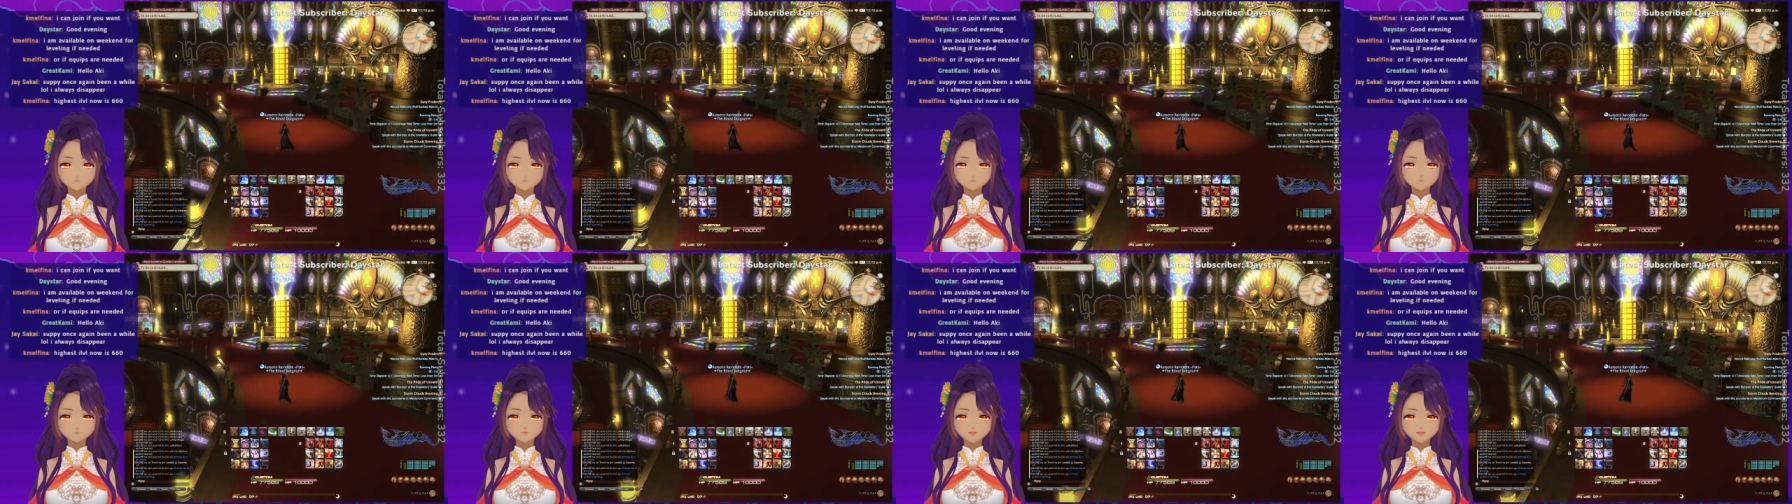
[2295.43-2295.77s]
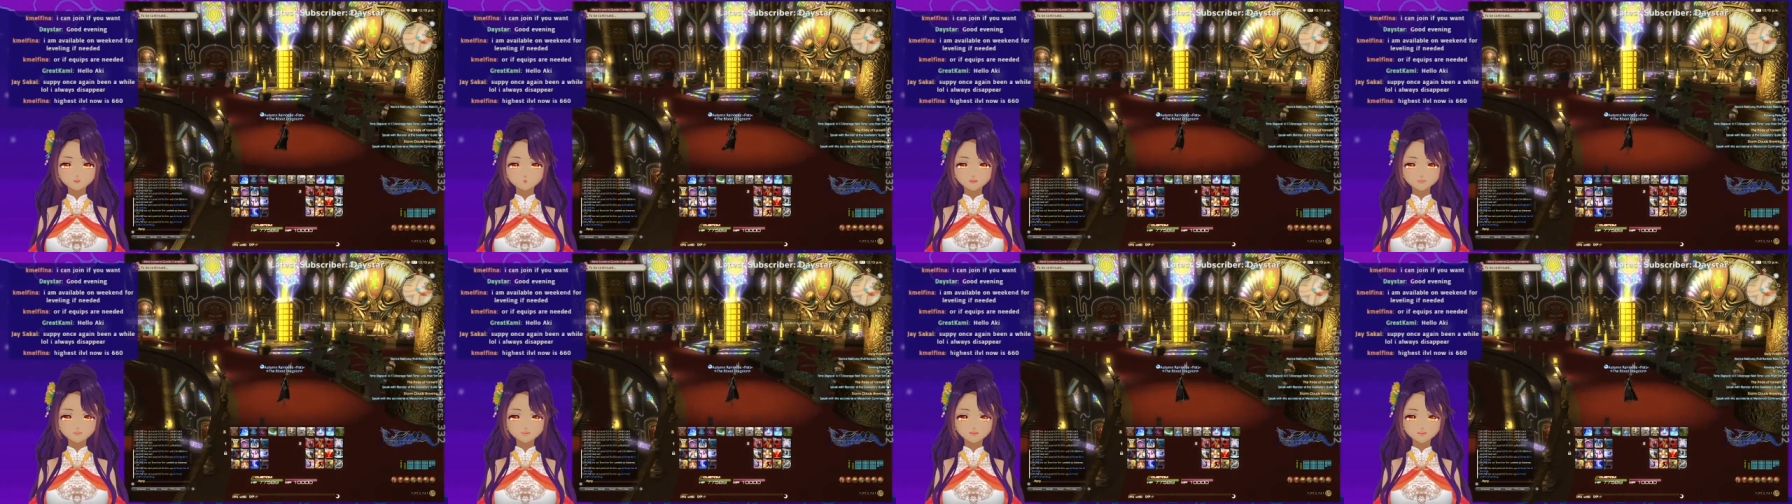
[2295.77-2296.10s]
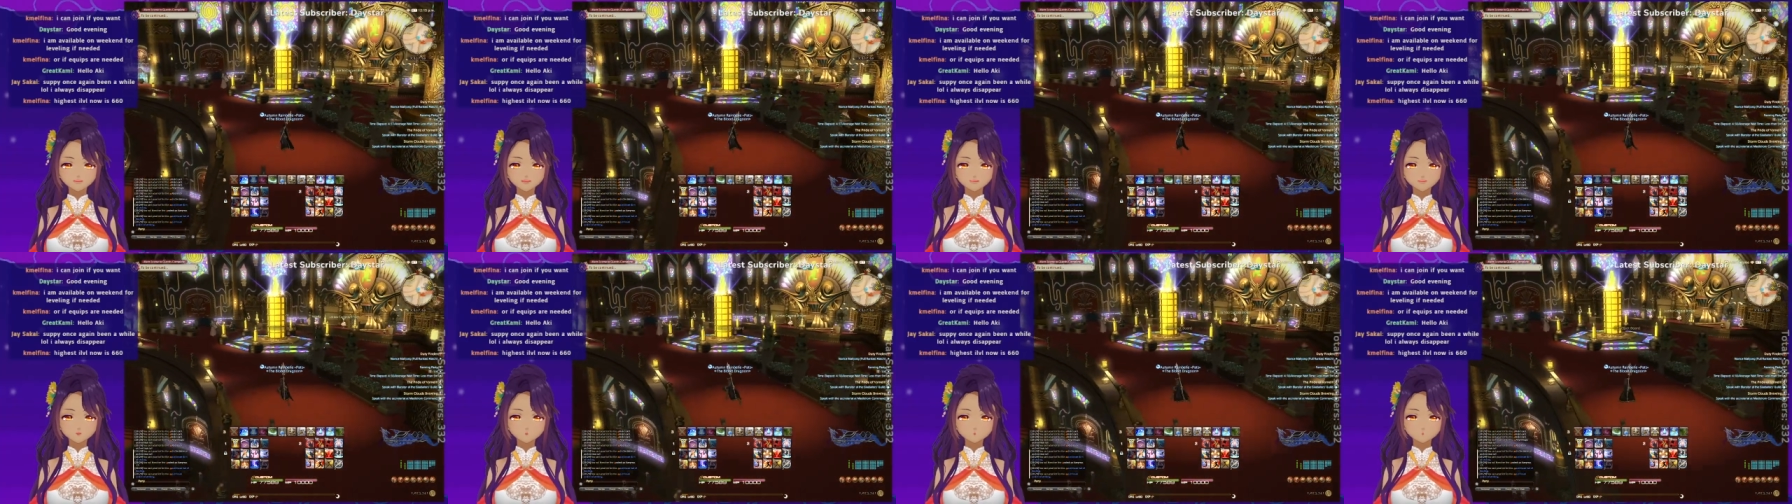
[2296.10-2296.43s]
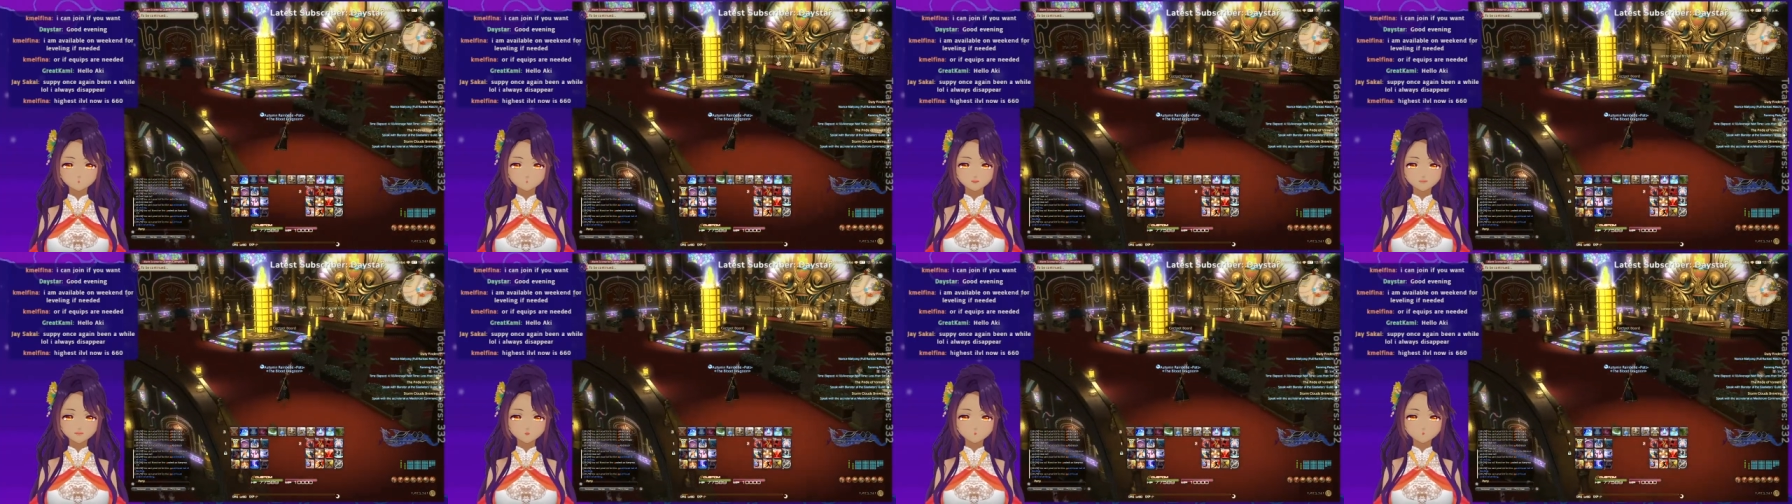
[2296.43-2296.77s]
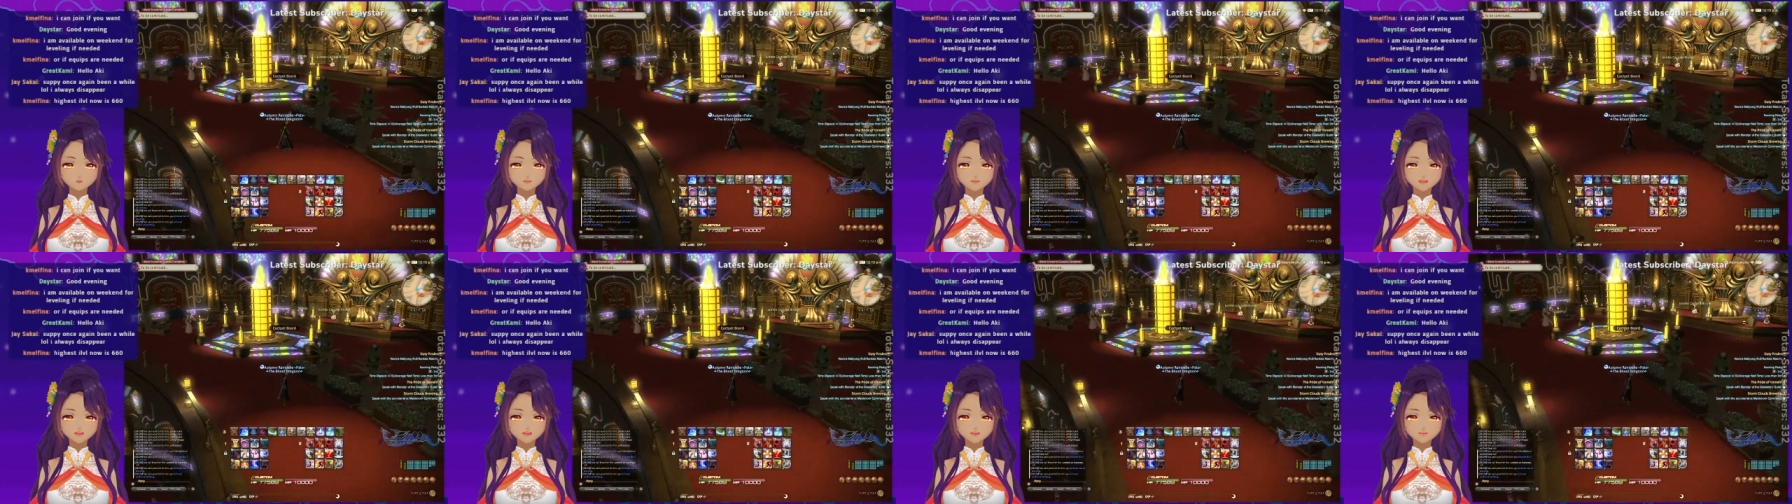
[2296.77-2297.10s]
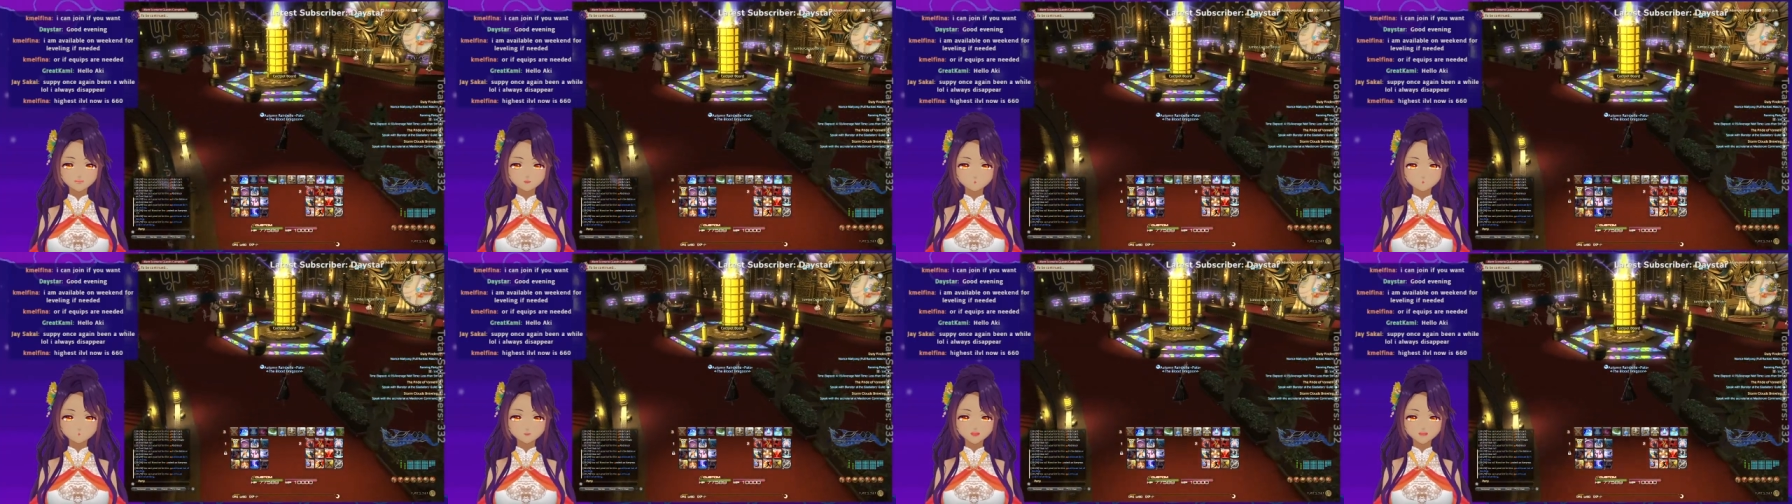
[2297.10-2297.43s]
Do do do do do do
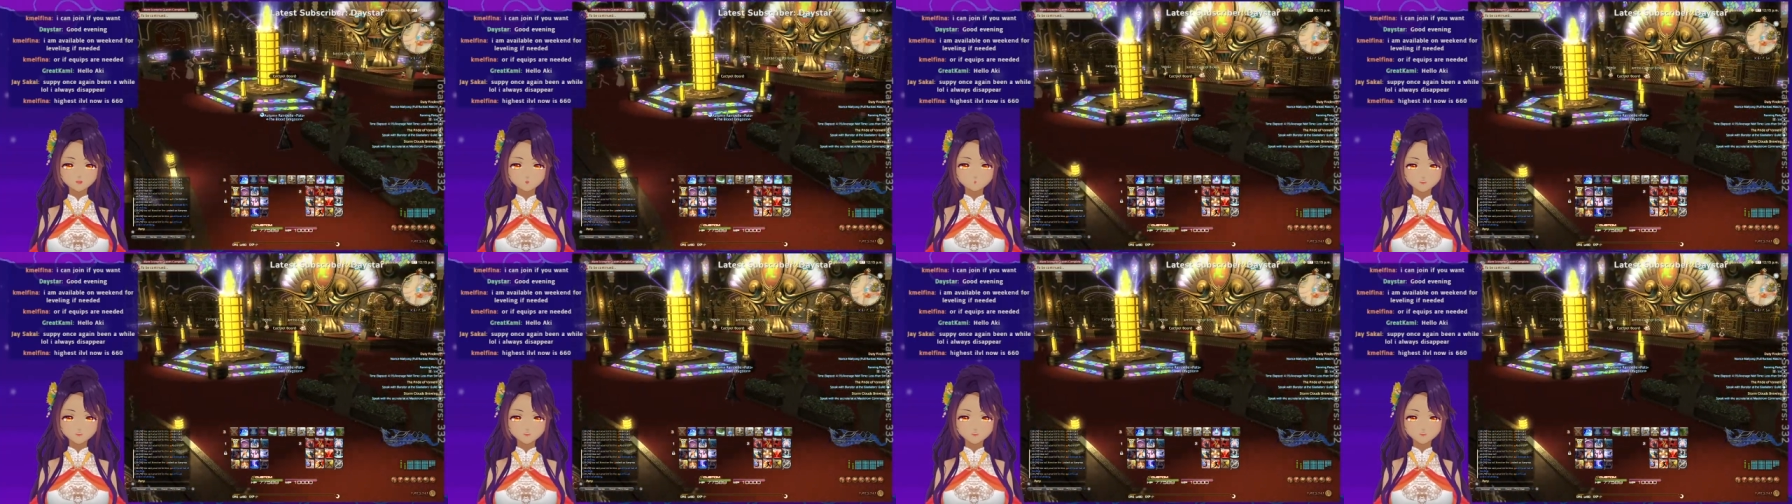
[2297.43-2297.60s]
do do.